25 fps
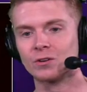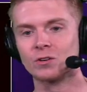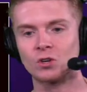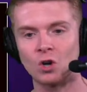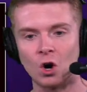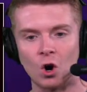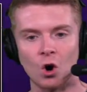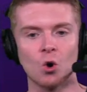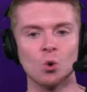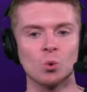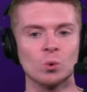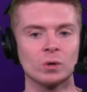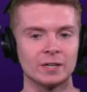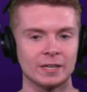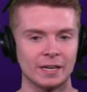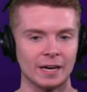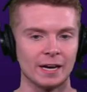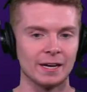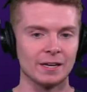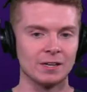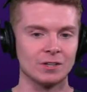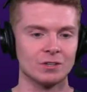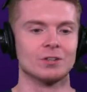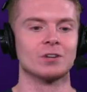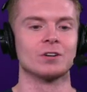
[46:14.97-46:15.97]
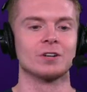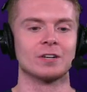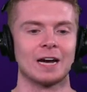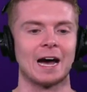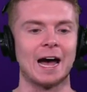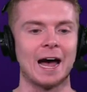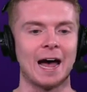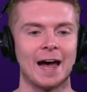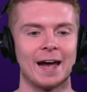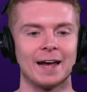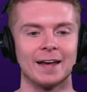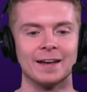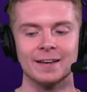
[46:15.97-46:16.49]
Go get your
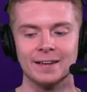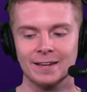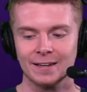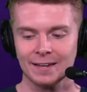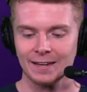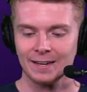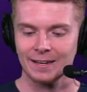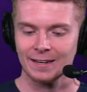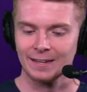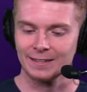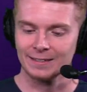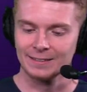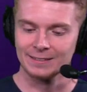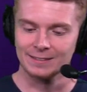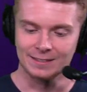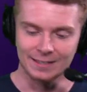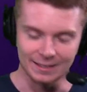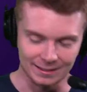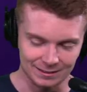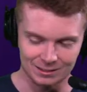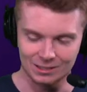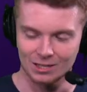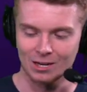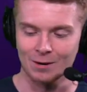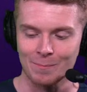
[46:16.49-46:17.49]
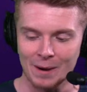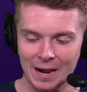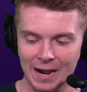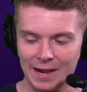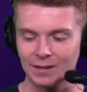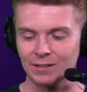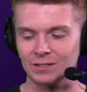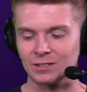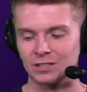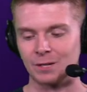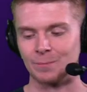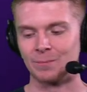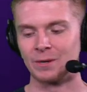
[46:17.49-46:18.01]
guy. I think the
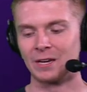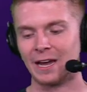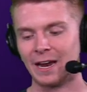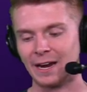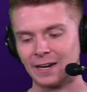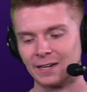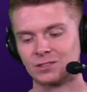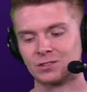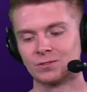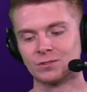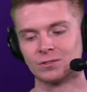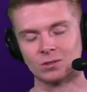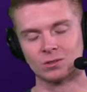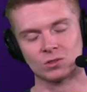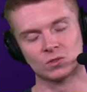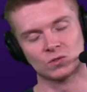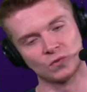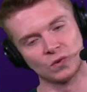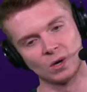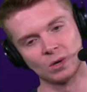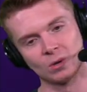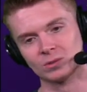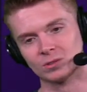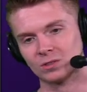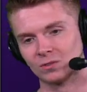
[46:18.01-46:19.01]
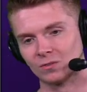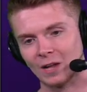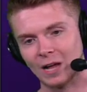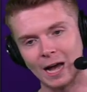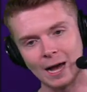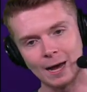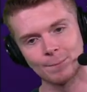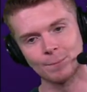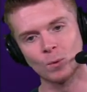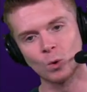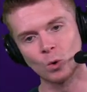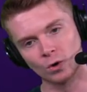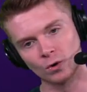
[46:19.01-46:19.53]
Commanders going to be answering those phones a
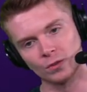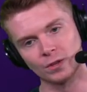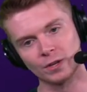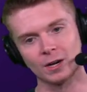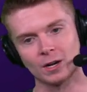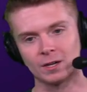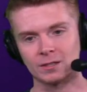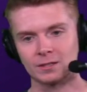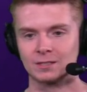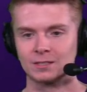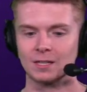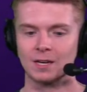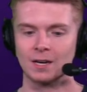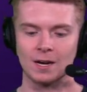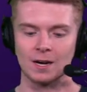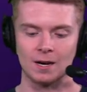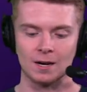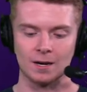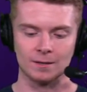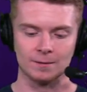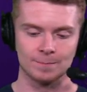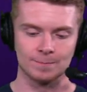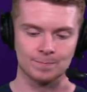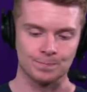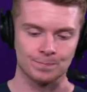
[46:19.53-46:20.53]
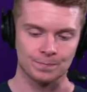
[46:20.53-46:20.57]
lot more than us, uh,